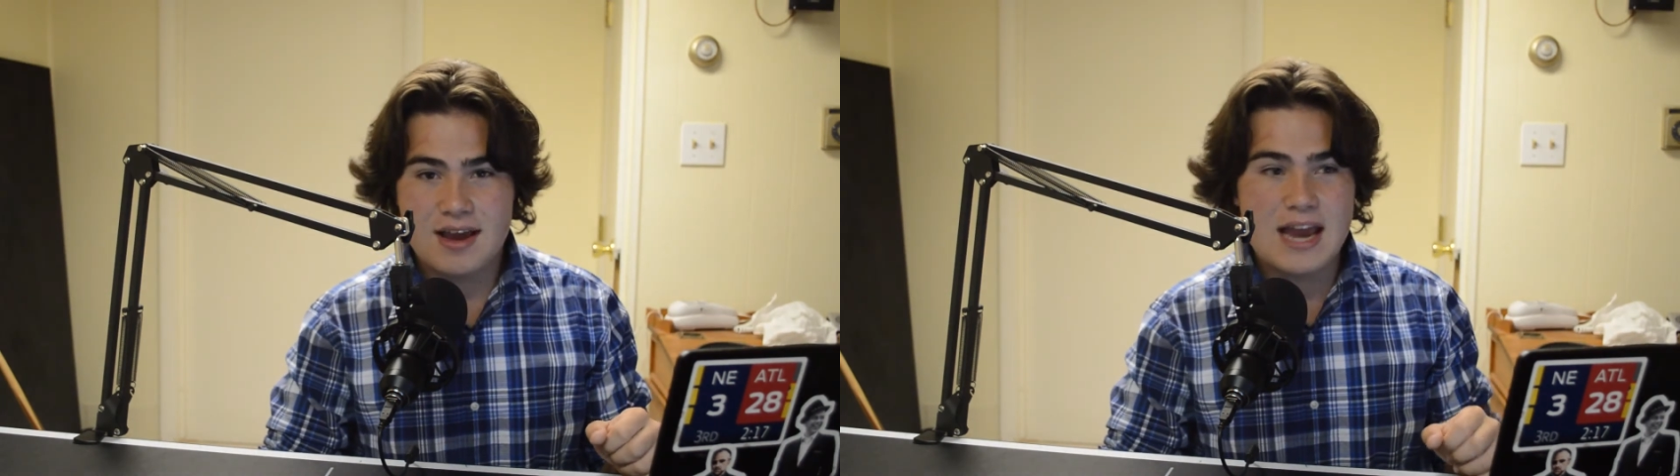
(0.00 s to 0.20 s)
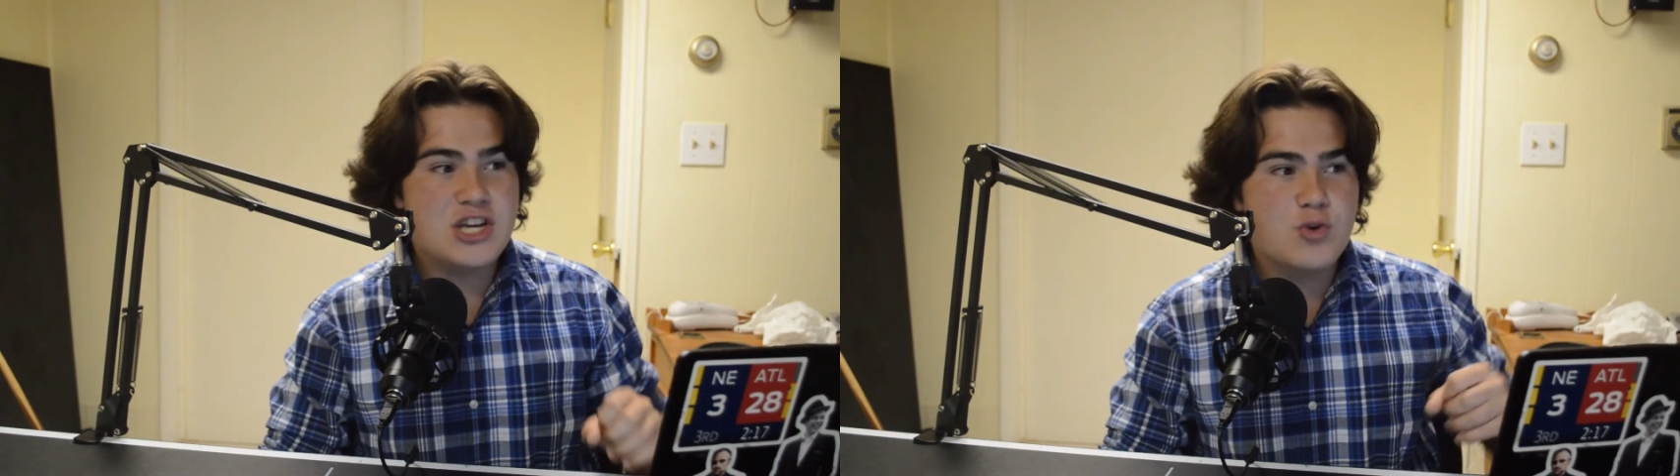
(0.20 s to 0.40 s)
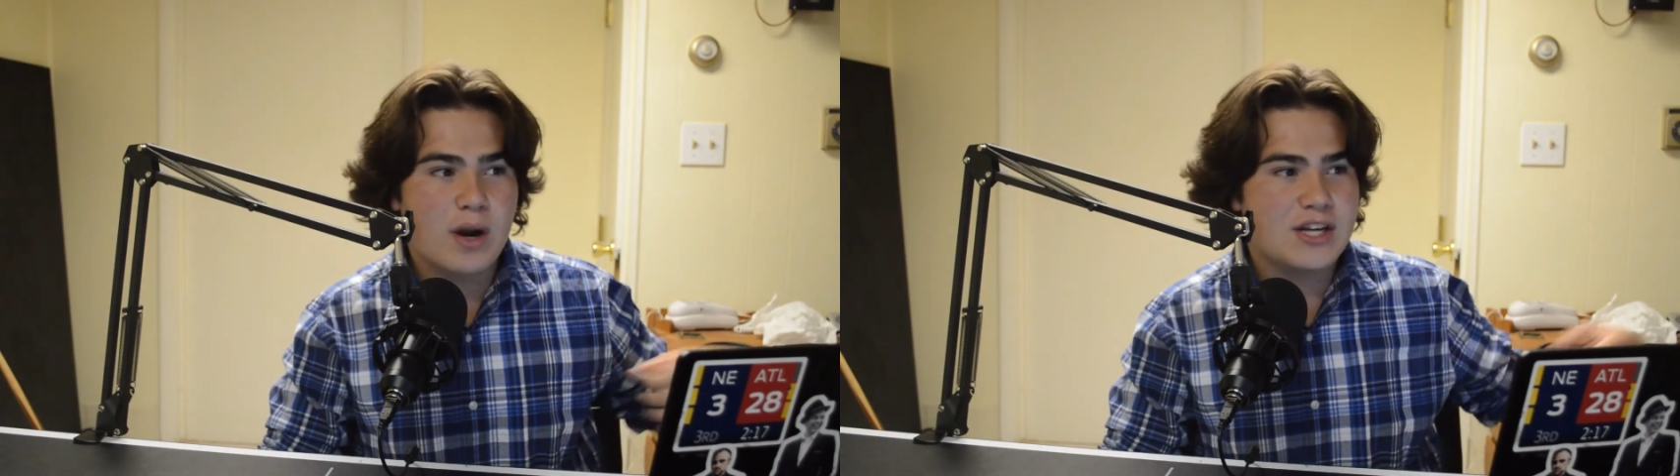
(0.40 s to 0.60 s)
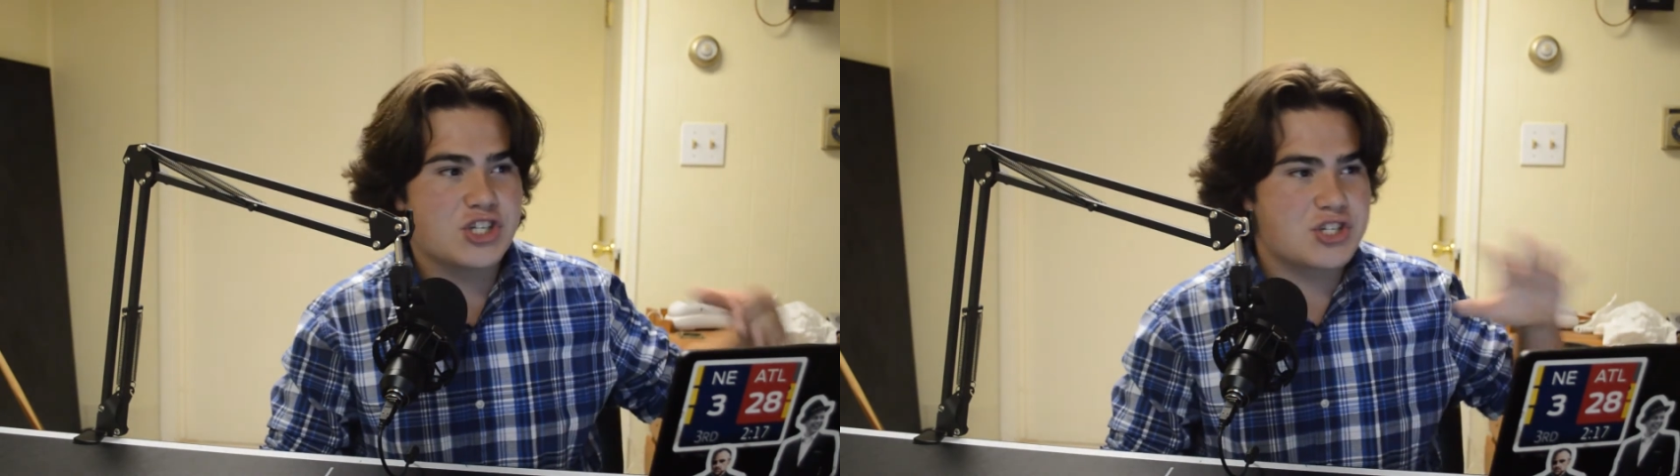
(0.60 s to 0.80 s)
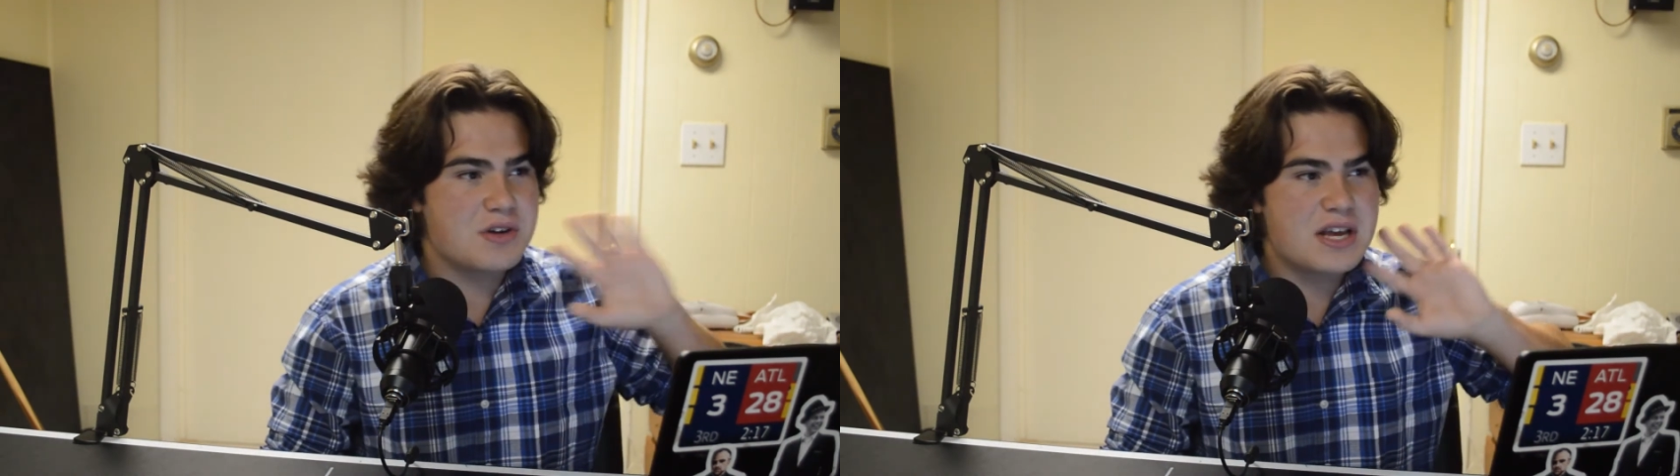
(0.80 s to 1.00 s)
And you want to
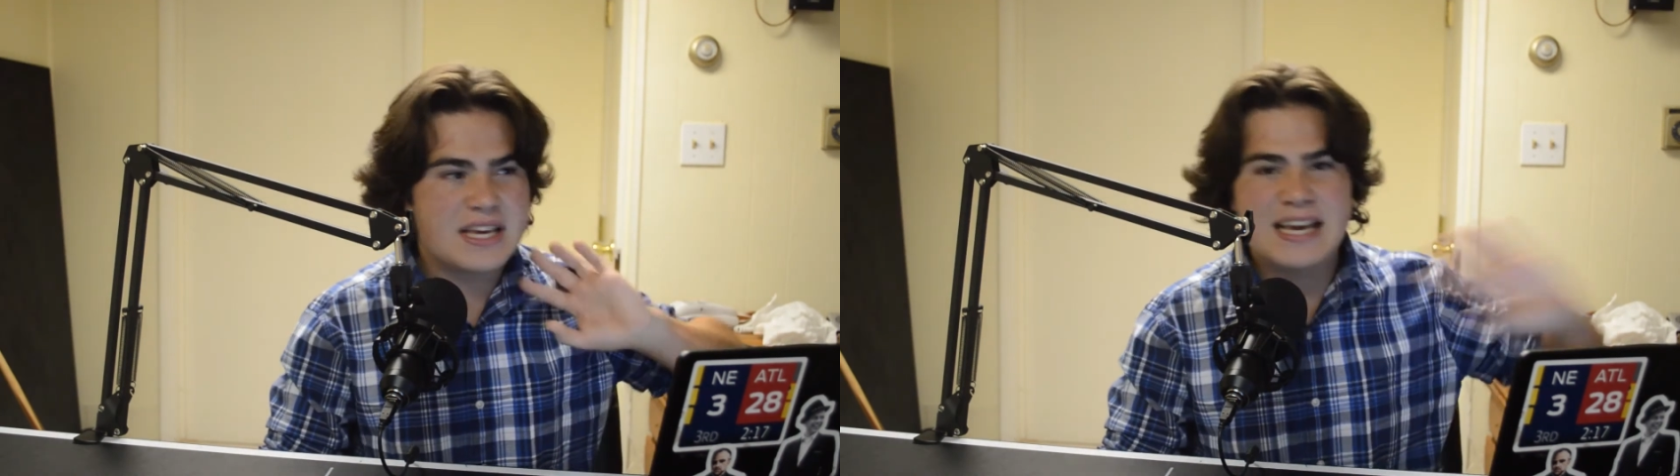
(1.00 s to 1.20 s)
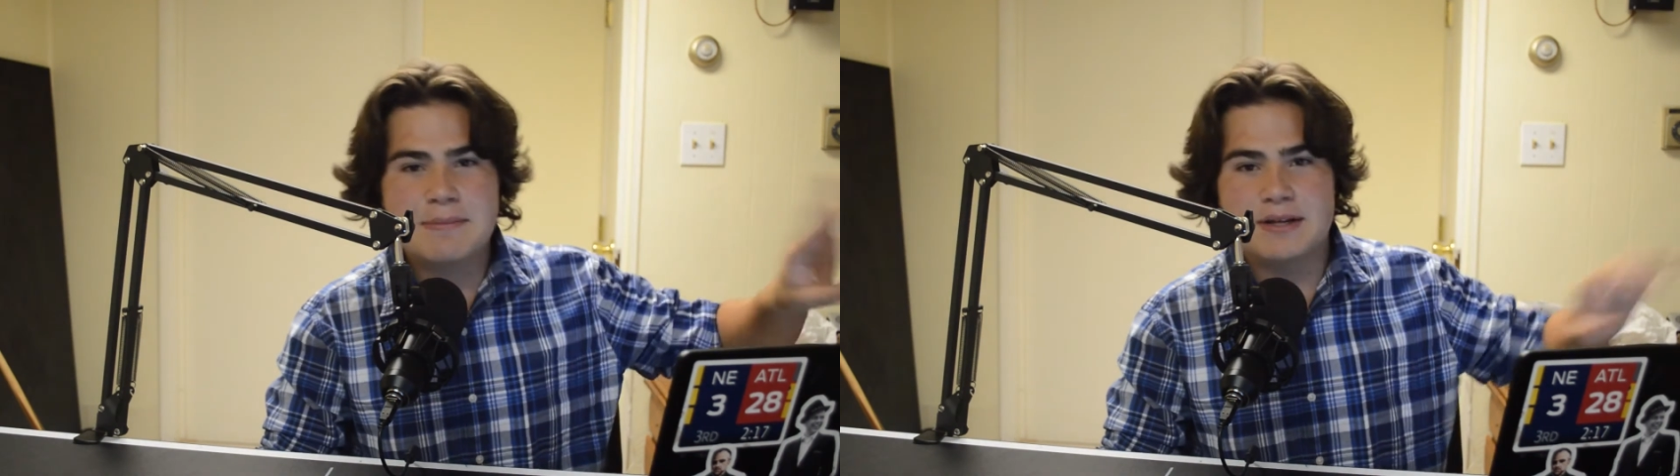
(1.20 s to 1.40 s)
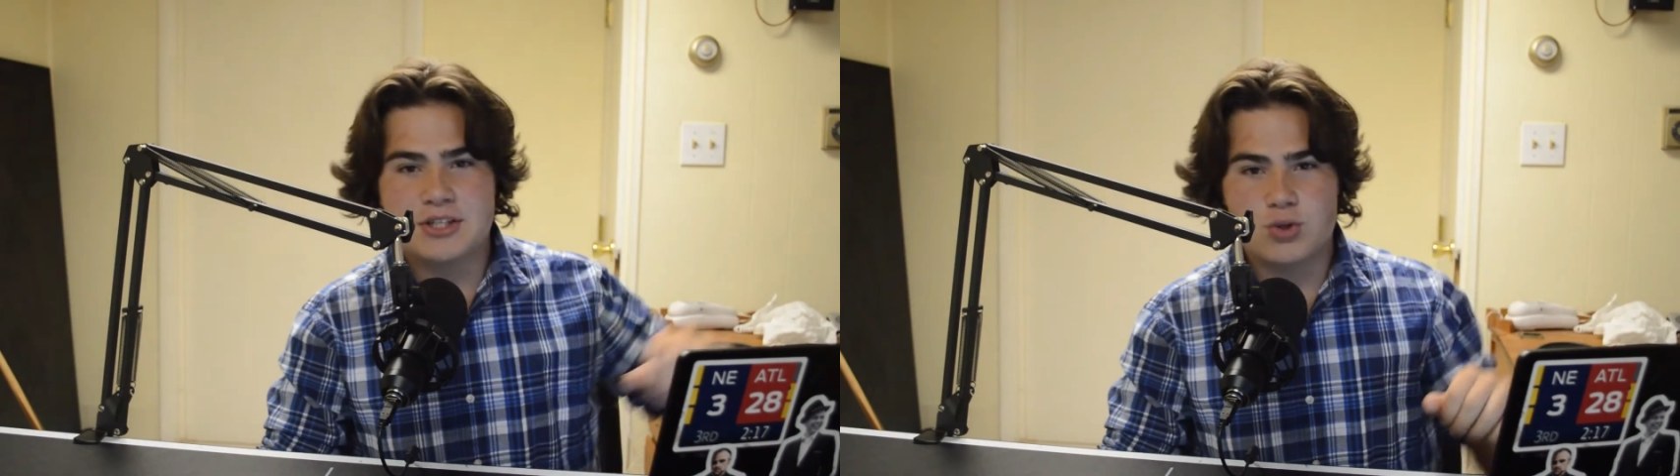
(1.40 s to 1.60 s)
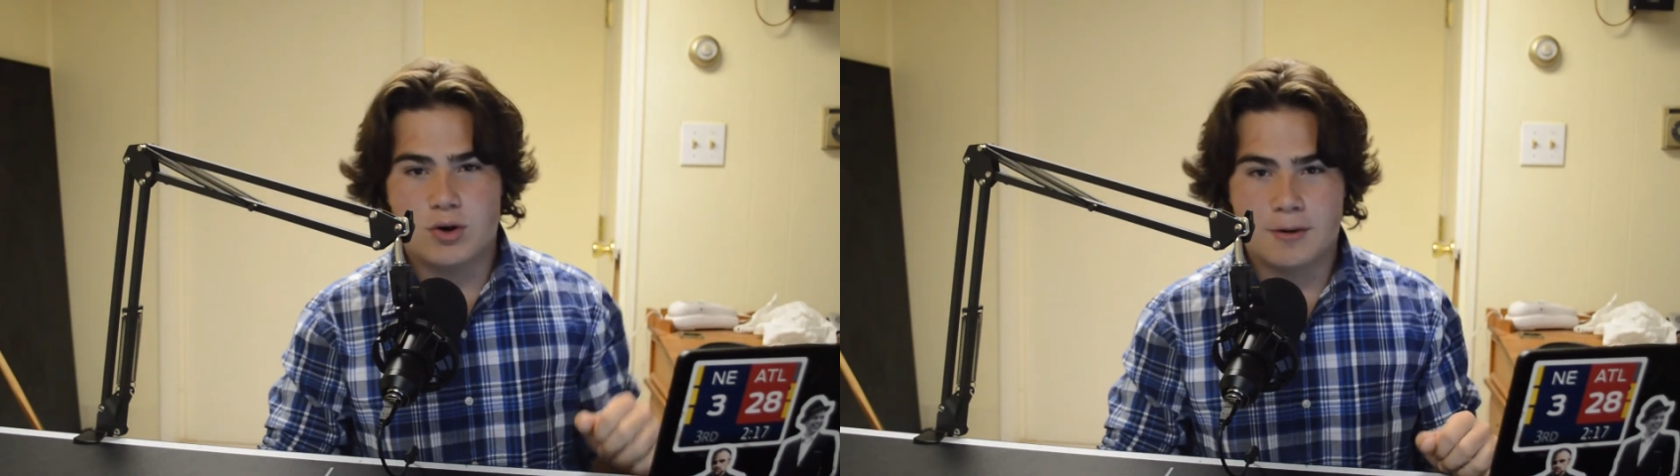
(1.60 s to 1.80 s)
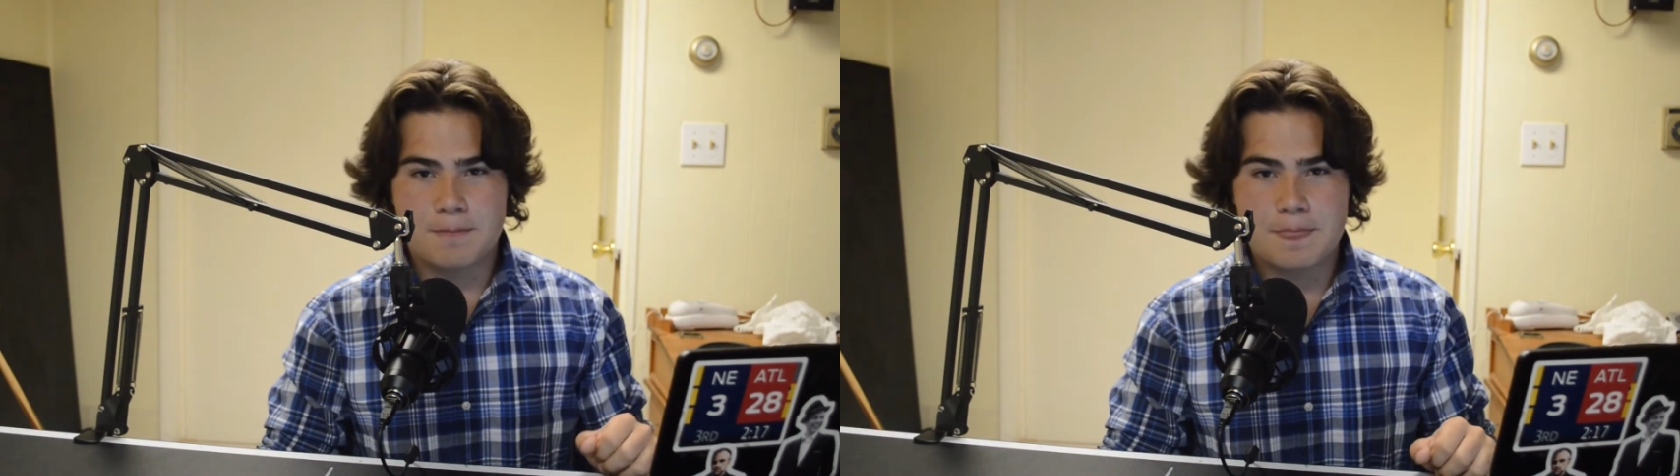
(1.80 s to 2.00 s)
just kick him out the door.